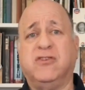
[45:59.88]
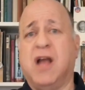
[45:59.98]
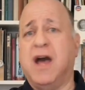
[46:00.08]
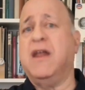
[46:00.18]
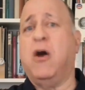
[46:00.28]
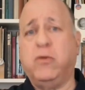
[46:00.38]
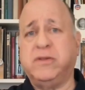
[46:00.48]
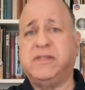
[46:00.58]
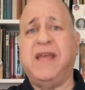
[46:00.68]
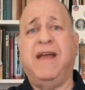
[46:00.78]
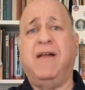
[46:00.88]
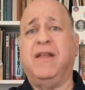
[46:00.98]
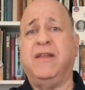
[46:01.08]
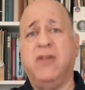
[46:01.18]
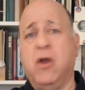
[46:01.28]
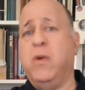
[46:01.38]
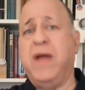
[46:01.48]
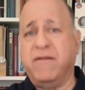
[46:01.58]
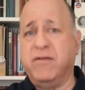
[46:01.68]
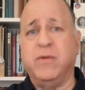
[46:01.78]
cut wholesale, and
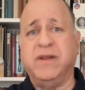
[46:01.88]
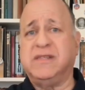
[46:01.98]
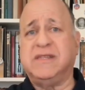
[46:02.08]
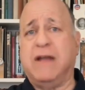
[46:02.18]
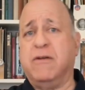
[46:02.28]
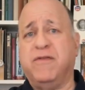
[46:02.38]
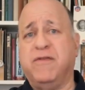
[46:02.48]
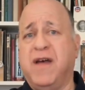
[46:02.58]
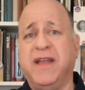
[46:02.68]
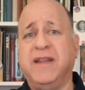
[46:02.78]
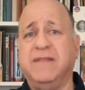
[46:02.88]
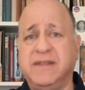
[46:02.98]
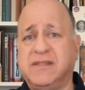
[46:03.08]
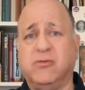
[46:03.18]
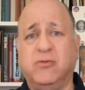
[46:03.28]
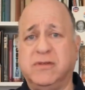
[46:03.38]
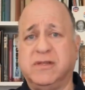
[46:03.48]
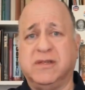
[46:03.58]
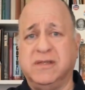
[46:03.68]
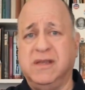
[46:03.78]
everyone is terrified in these
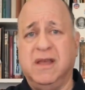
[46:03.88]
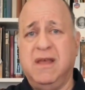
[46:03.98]
schools because